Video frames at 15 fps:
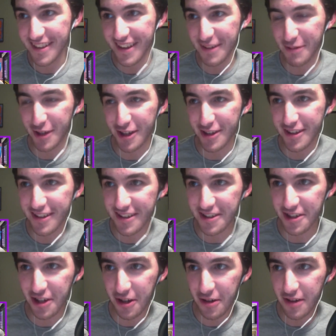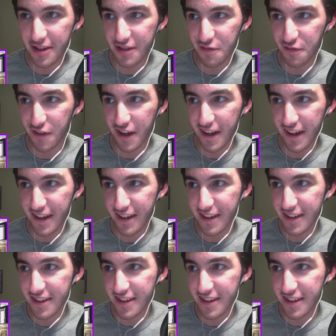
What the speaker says: I mean, you know, it's fine.